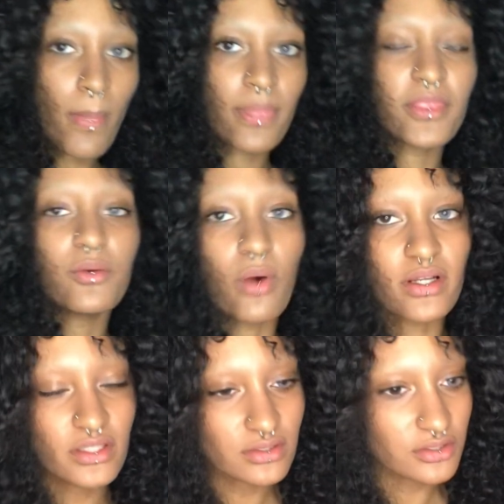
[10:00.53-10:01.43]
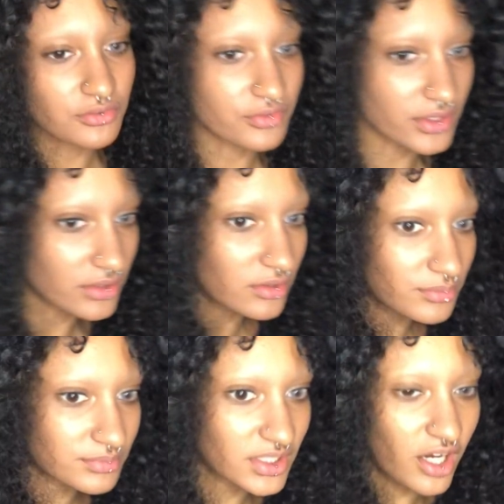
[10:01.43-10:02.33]
You want it to feel
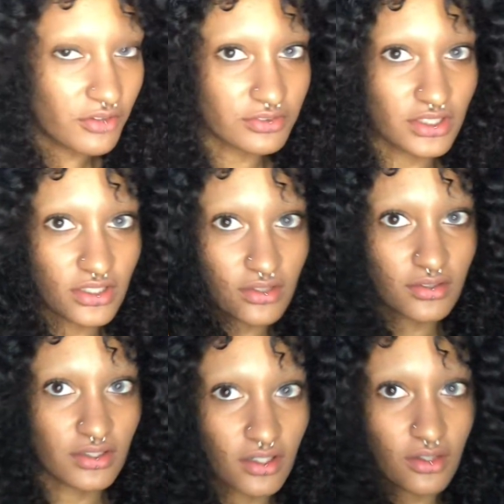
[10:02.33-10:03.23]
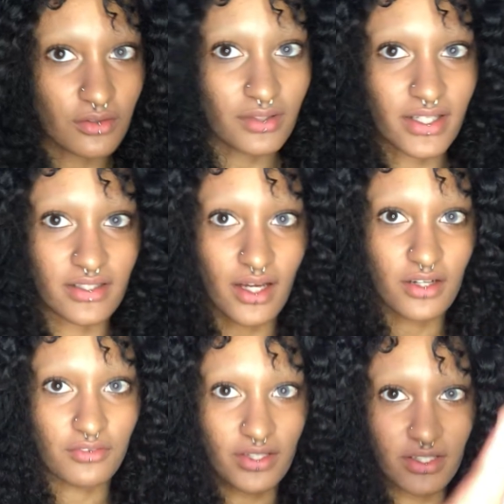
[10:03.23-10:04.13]
tufty, you know, like kind
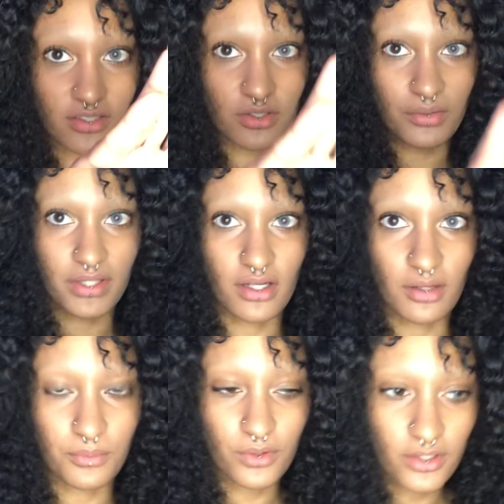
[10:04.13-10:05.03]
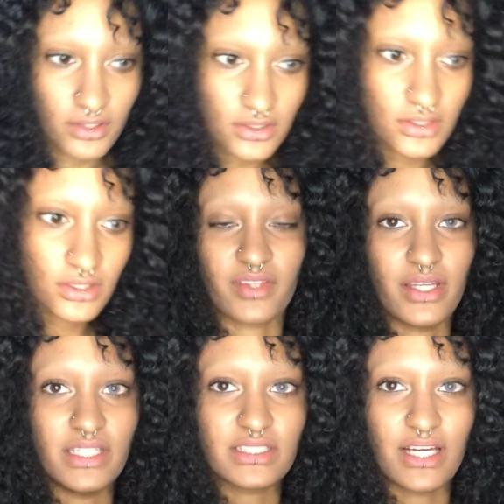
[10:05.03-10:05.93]
of like it's going upwards. It
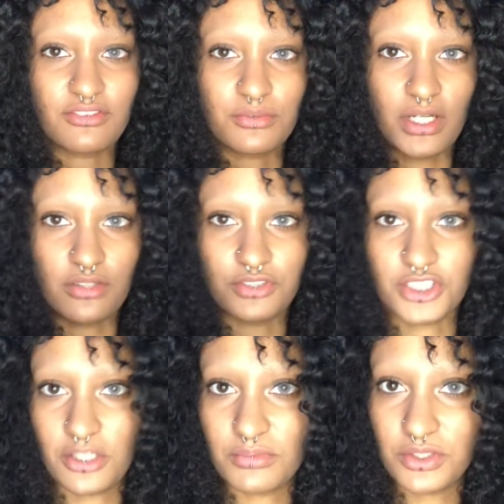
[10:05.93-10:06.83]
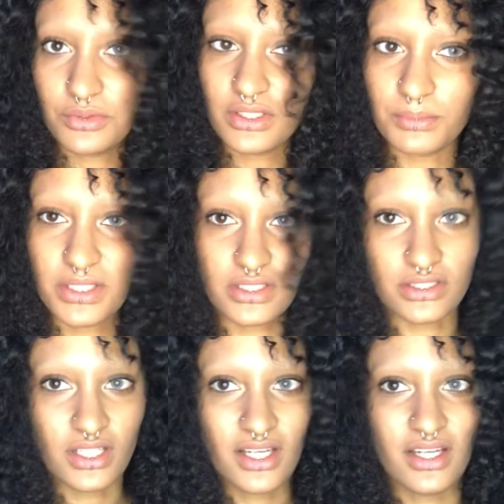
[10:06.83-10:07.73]
needs to have some kind of shape to it, because
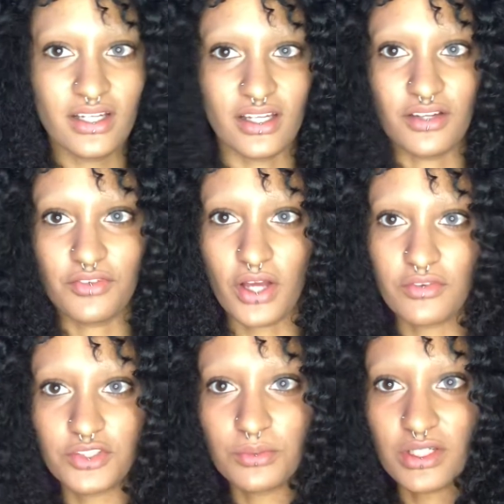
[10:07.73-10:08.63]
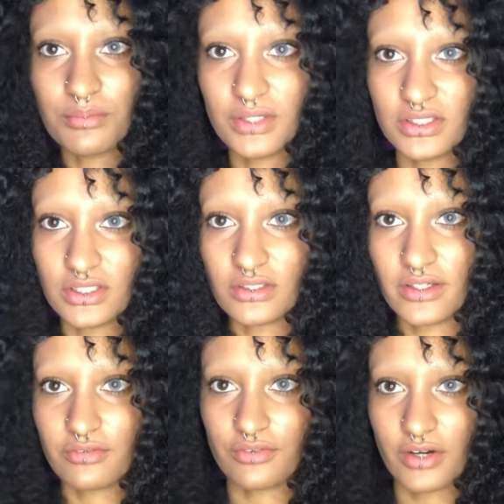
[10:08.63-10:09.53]
if you have too many pieces
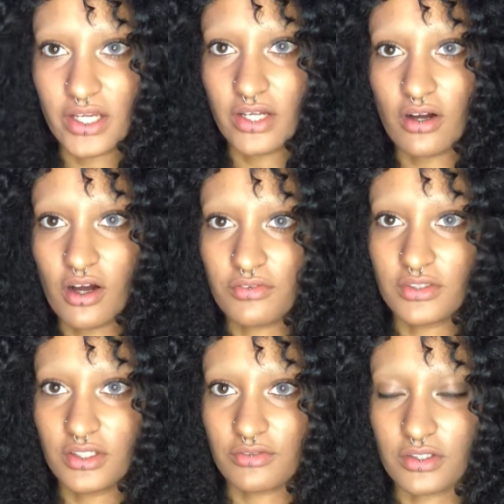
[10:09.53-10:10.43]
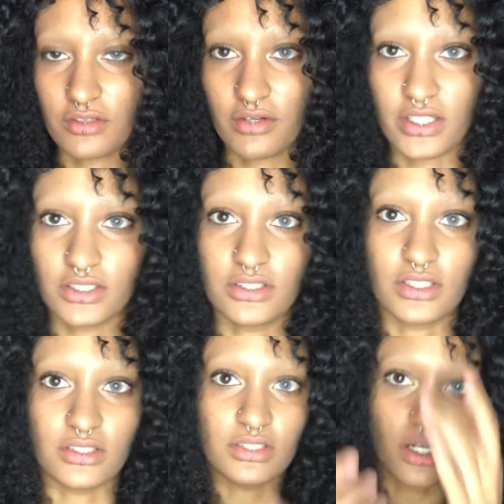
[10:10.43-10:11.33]
like fraying off in different directions,
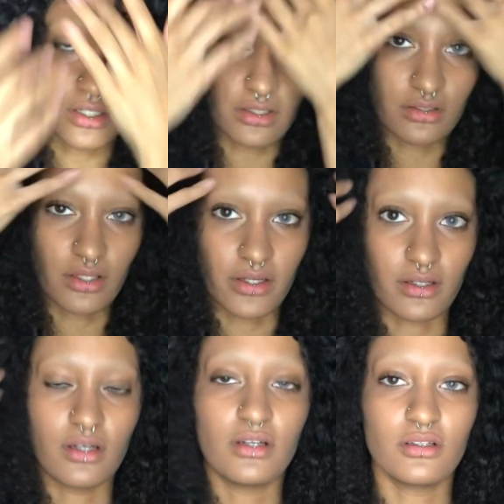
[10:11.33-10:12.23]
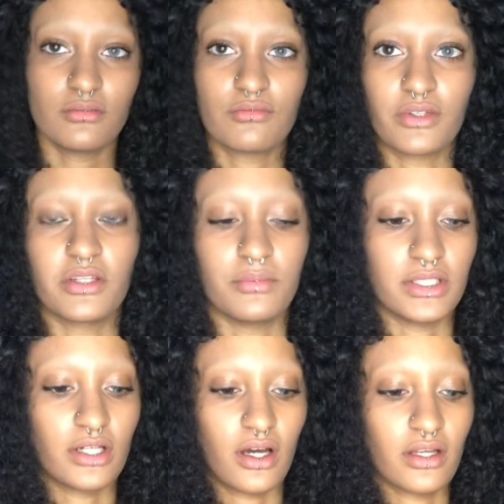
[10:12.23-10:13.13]
it's not gonna like really be
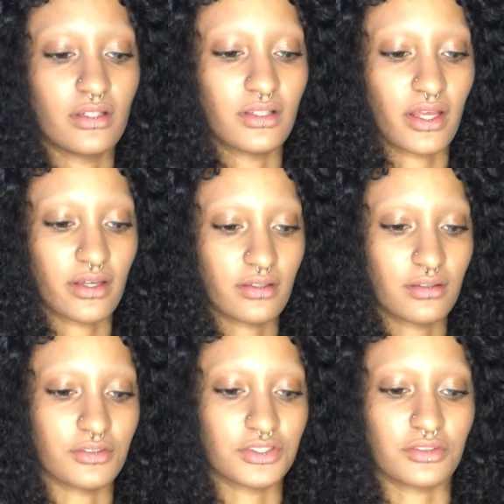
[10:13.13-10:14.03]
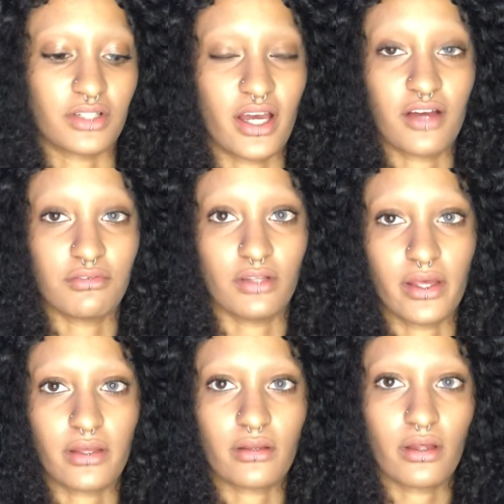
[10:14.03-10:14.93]
cut. Like you're still gonna have
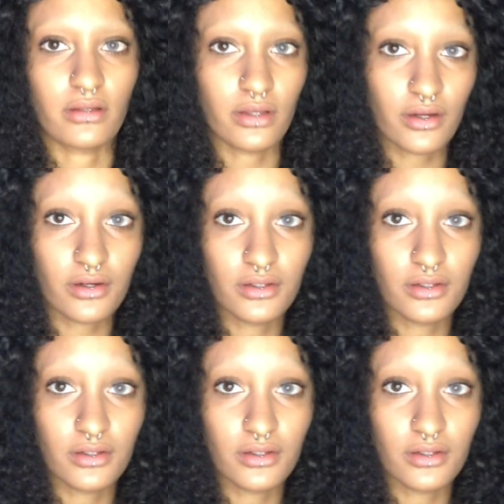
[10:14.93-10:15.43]
length on there.